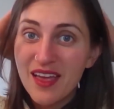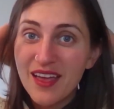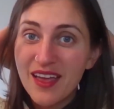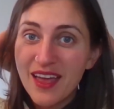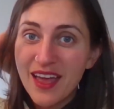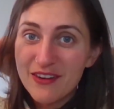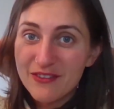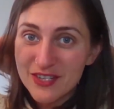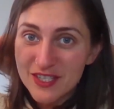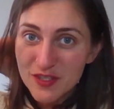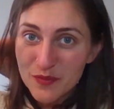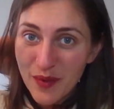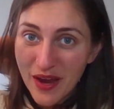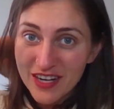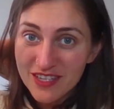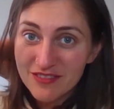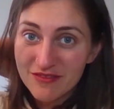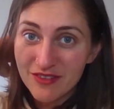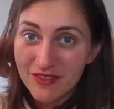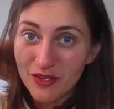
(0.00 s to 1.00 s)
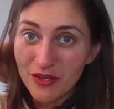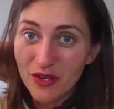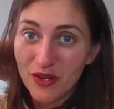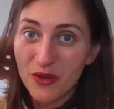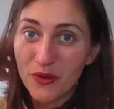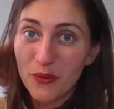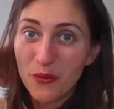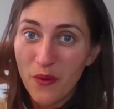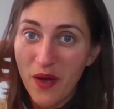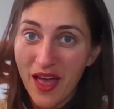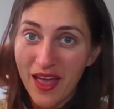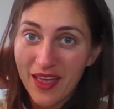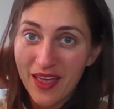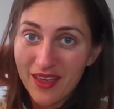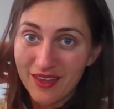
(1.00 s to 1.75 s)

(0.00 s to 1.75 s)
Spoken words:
and respectful way.